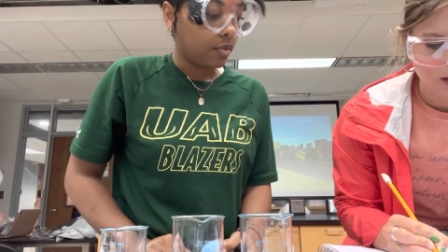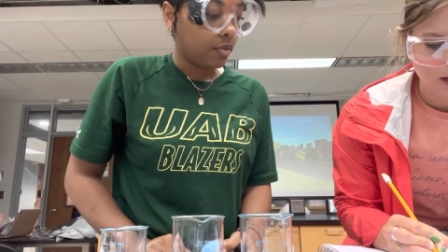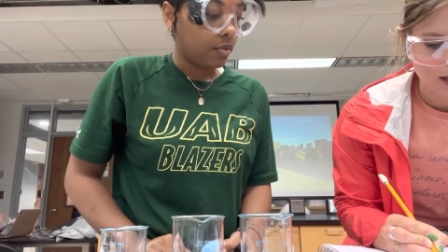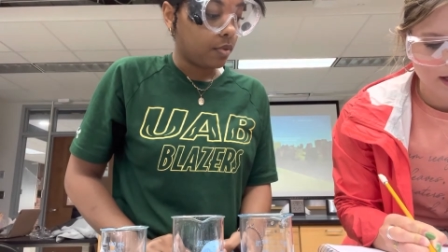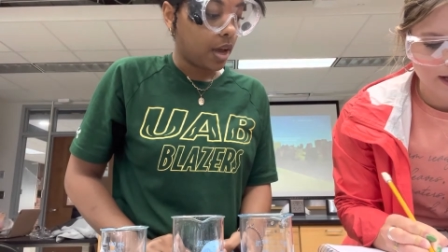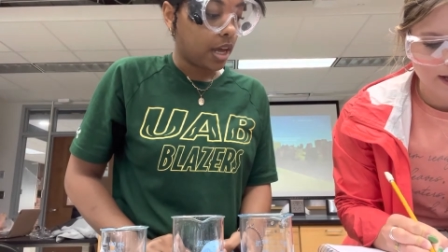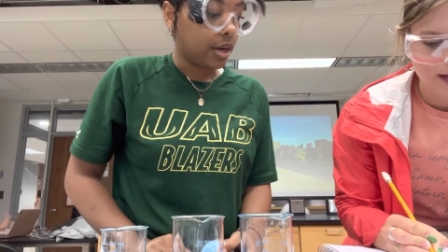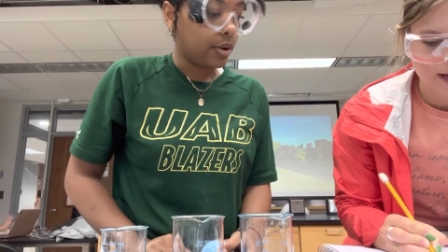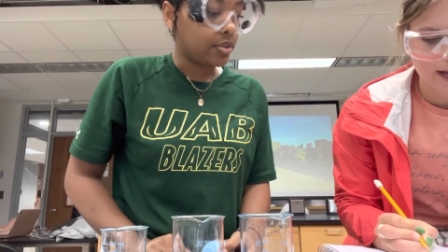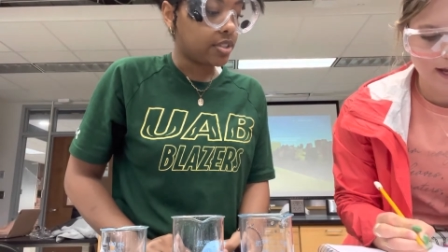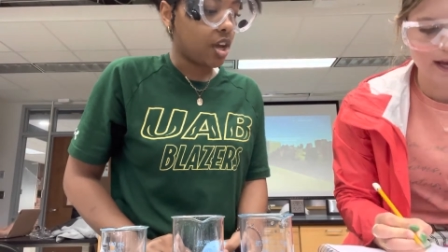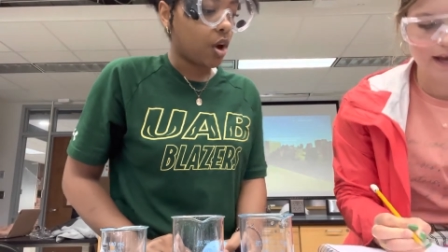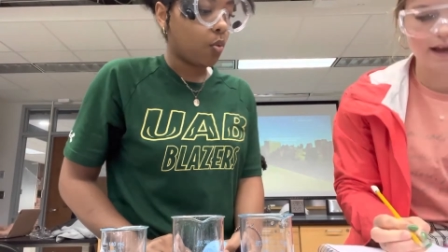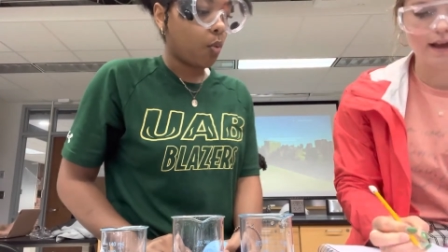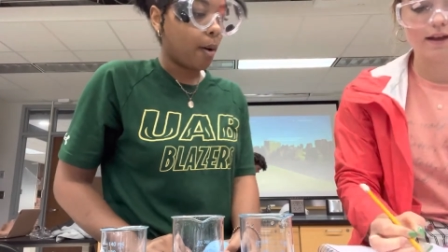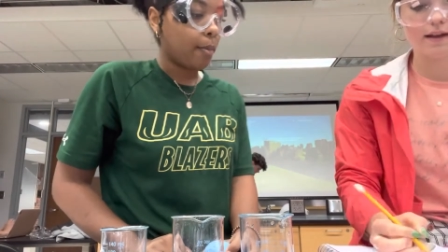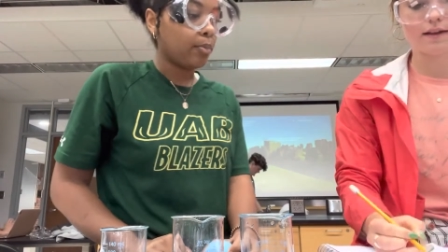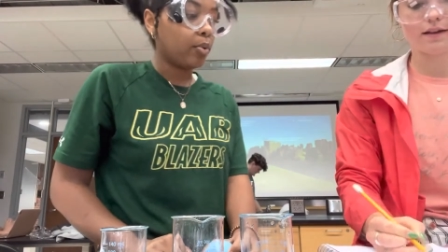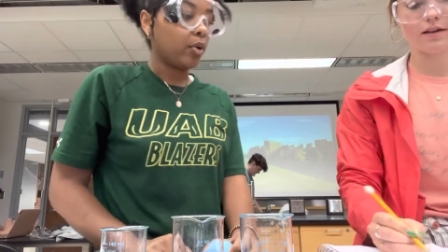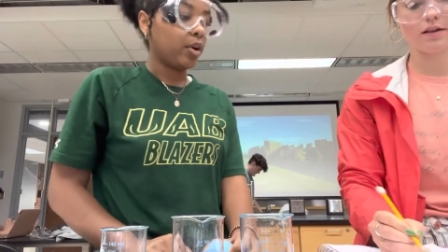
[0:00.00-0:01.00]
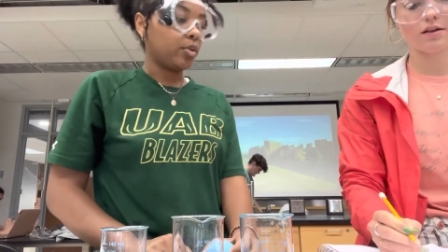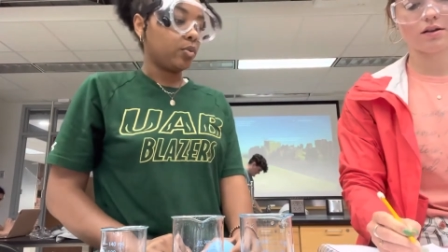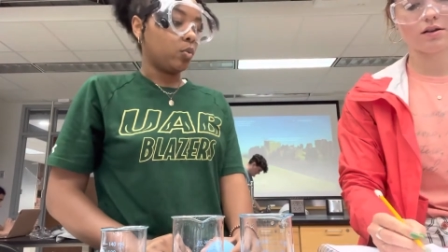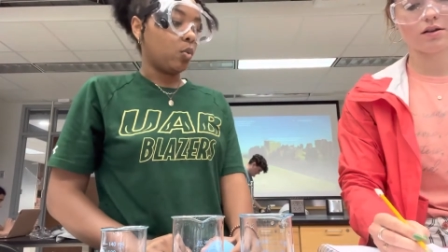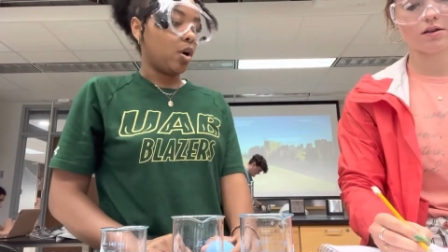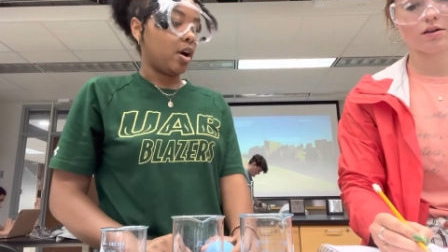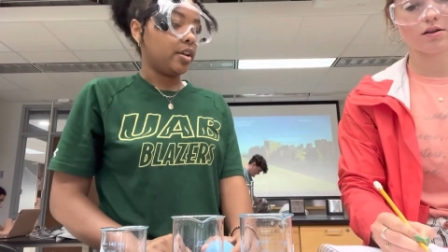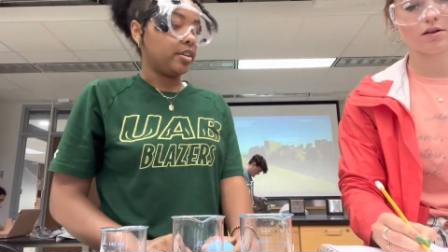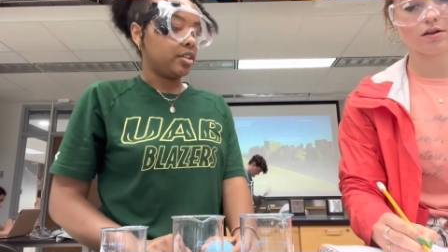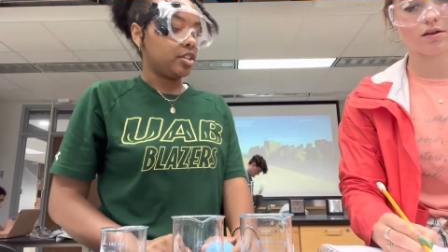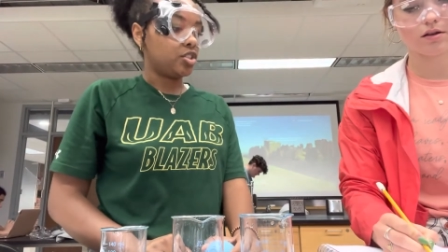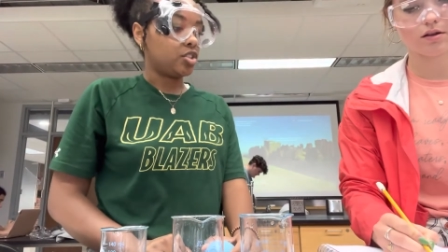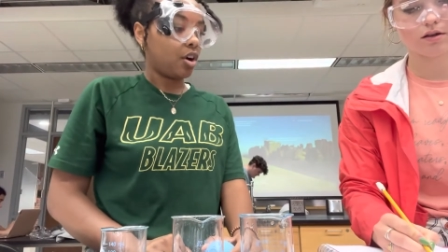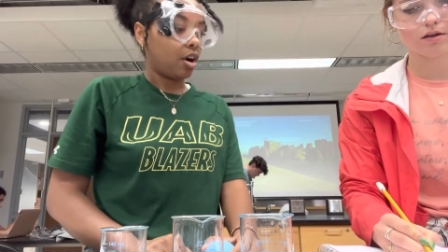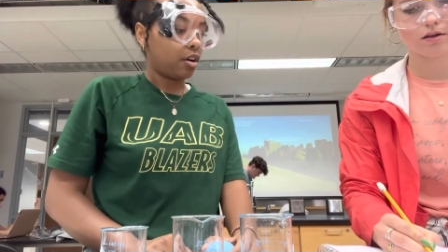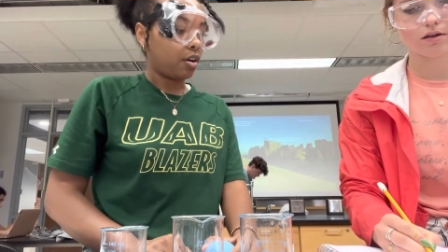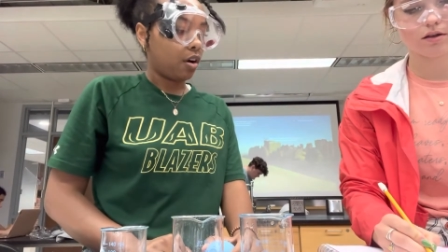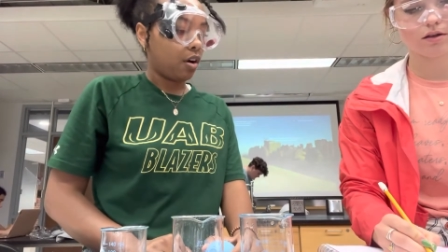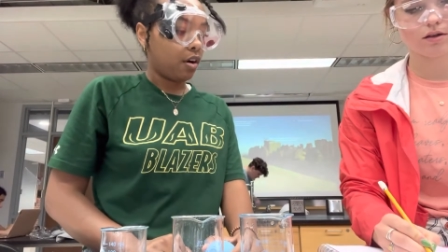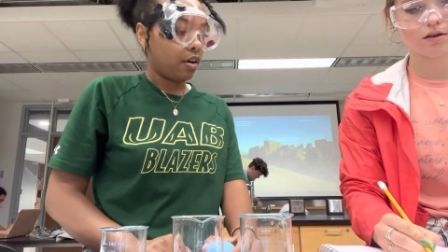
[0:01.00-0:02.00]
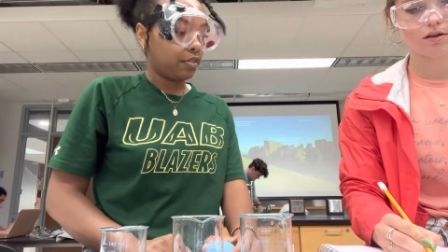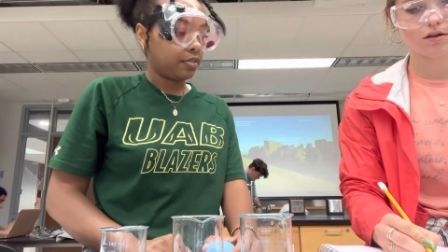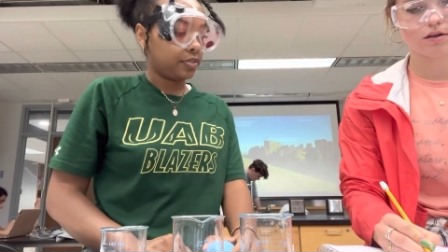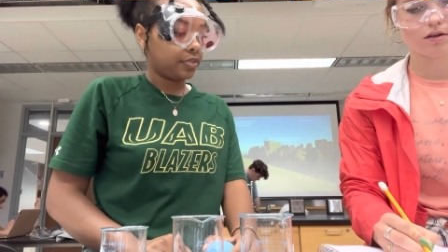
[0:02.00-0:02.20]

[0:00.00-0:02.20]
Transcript: And it was at 1.1 to start off.